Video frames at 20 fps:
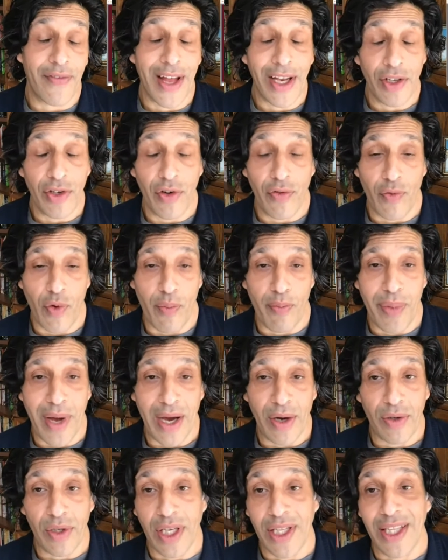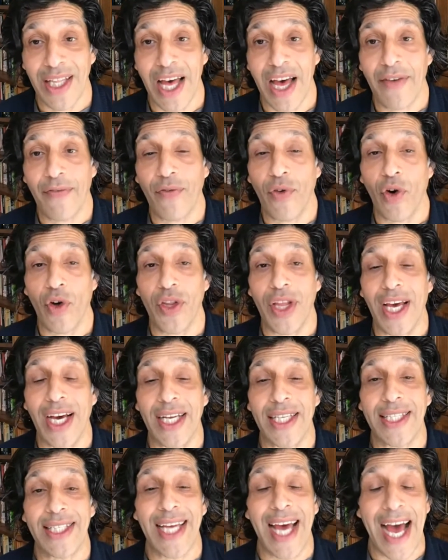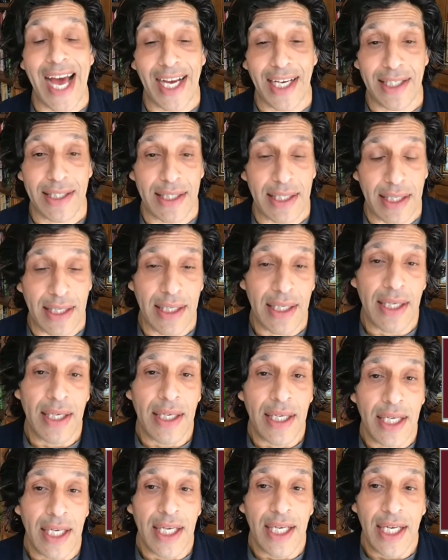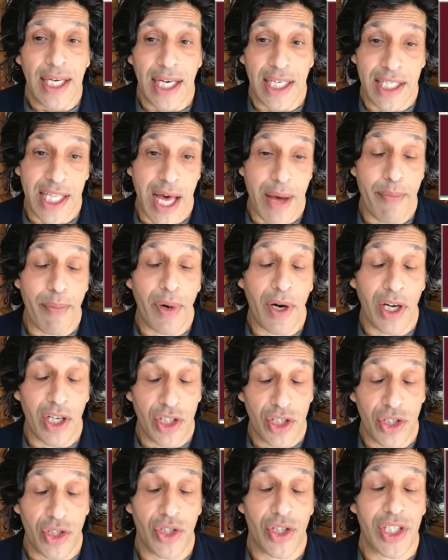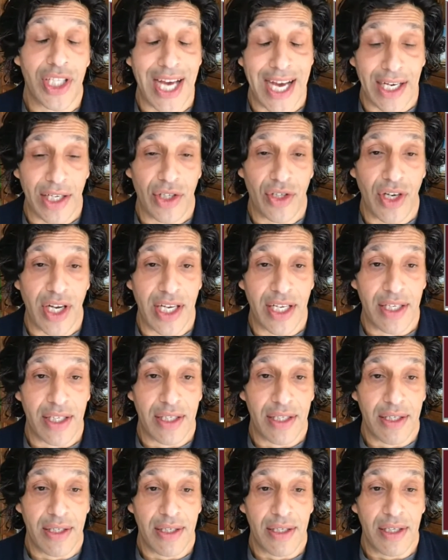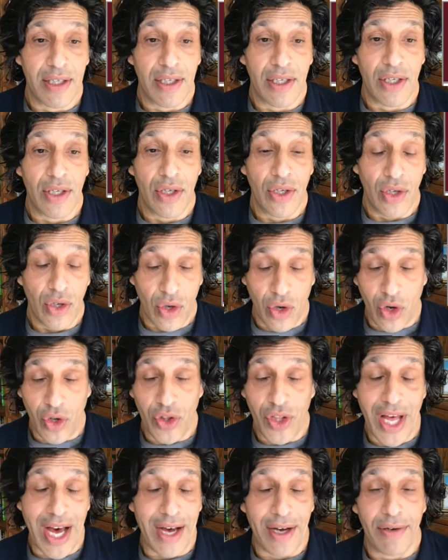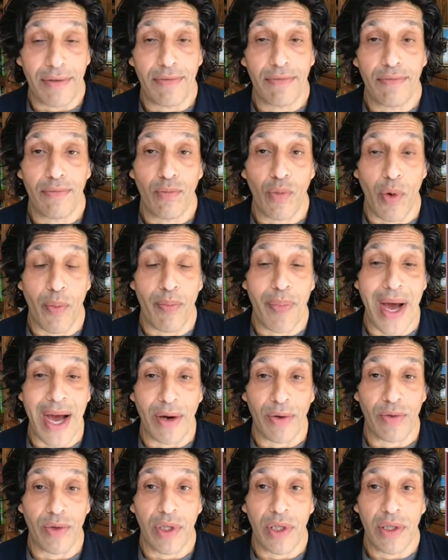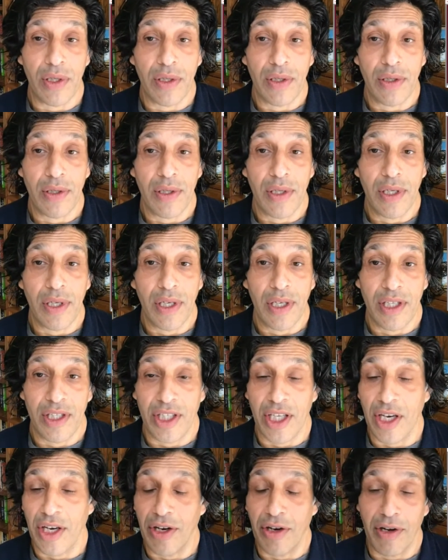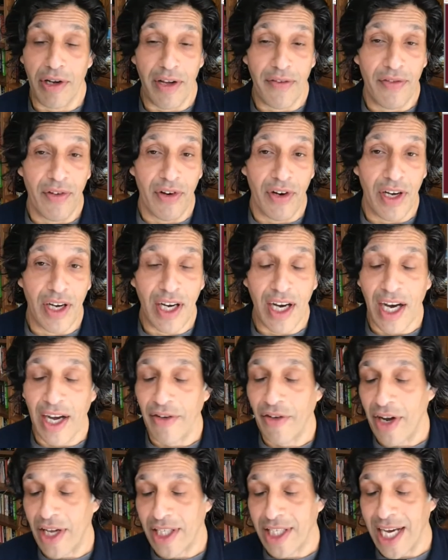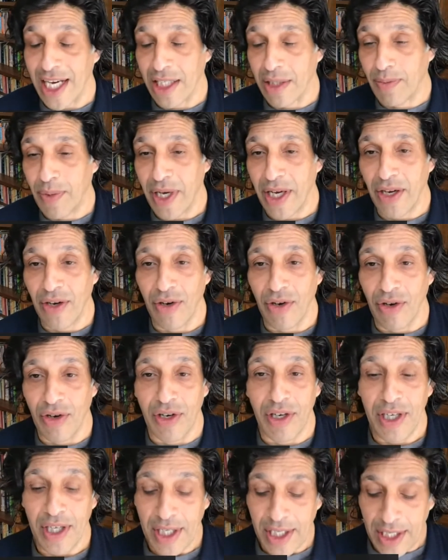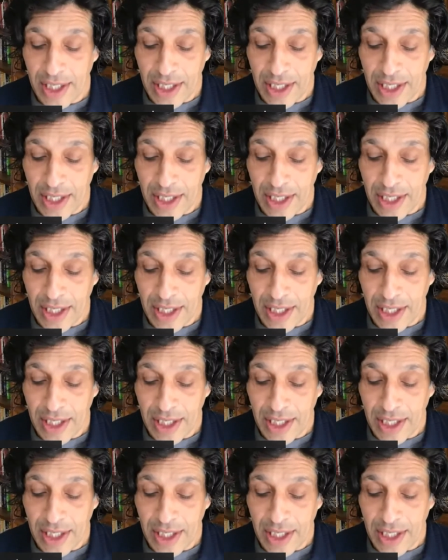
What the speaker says: a value of £1, and therefore they are taxed at their marginal tax rate on that £1. So if you're a high rate taxpayer or